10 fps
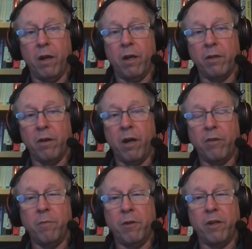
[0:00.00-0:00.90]
a, you know,
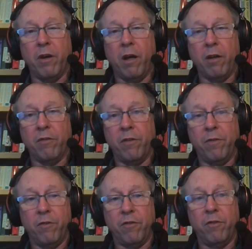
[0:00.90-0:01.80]
$100 million
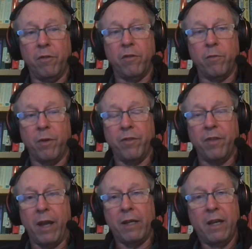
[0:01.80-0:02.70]
if you just do this one
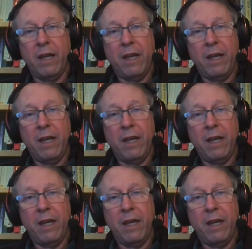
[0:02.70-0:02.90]
thing,